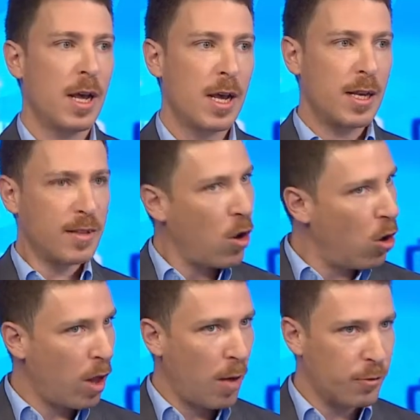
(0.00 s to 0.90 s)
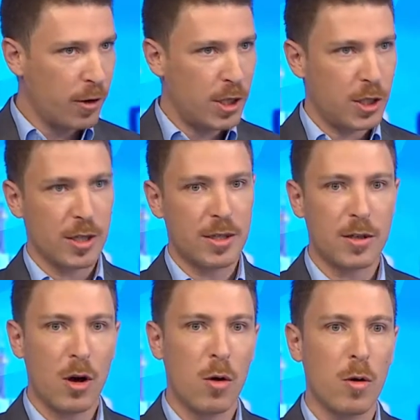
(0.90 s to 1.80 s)
it's a whole operation.
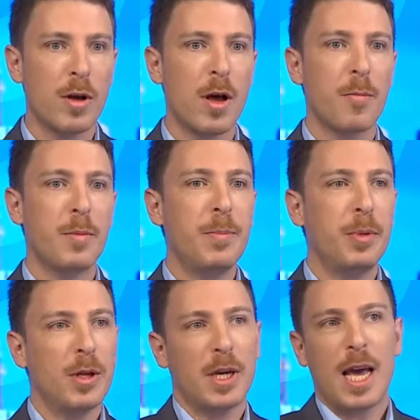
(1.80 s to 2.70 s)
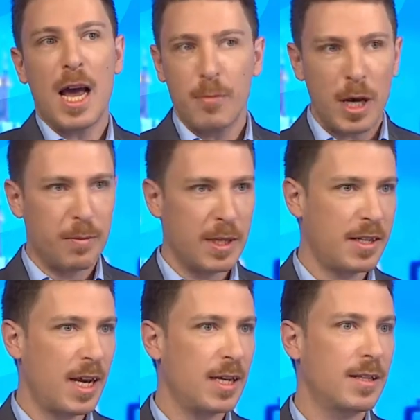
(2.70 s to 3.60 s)
So people can make
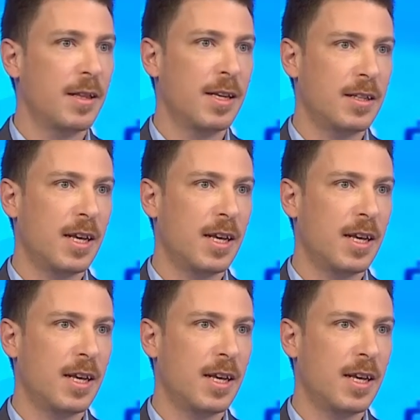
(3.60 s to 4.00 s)
mistakes. In this